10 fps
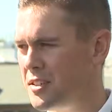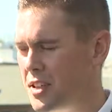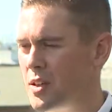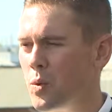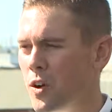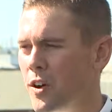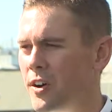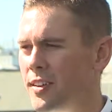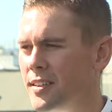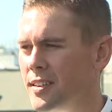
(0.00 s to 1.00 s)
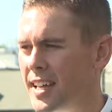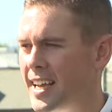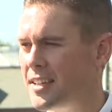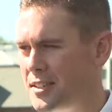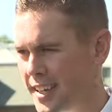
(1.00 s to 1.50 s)
I say the word
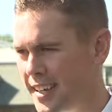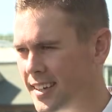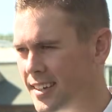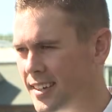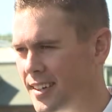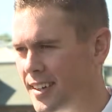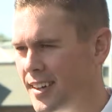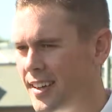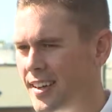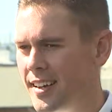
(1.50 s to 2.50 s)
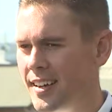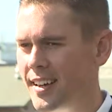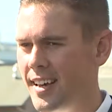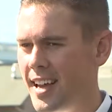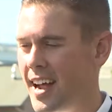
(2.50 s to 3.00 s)
legacy,
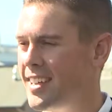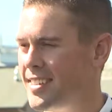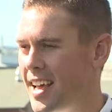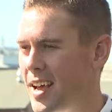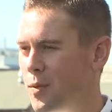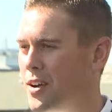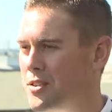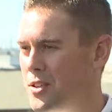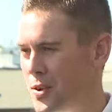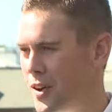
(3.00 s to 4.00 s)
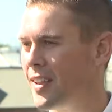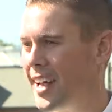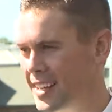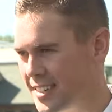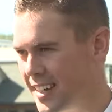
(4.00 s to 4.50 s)
and I say, what is your
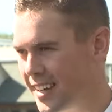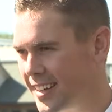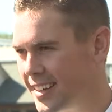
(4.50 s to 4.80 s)
legacy?